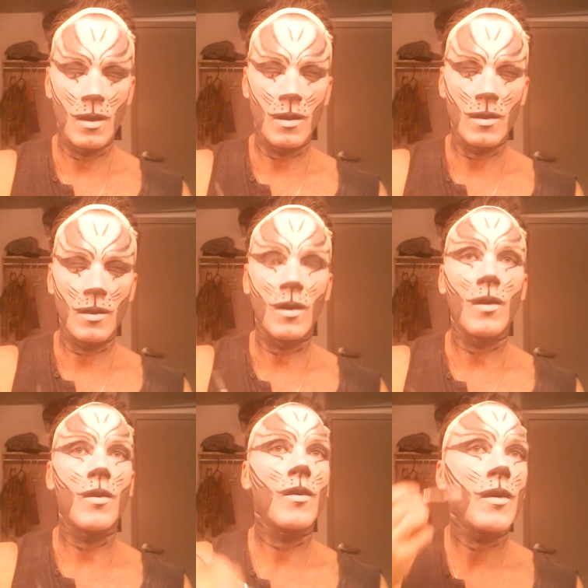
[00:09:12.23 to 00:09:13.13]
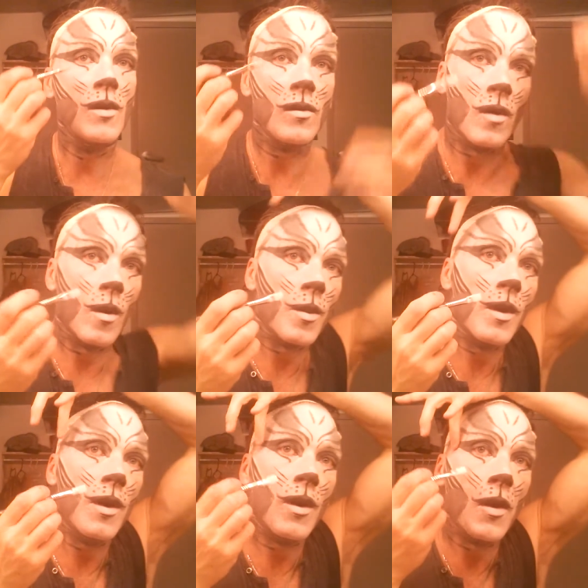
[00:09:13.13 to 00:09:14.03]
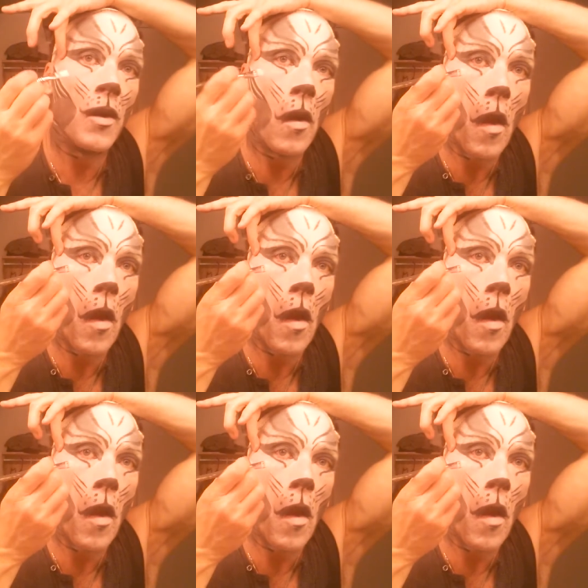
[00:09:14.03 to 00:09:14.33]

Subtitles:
So you just go up here.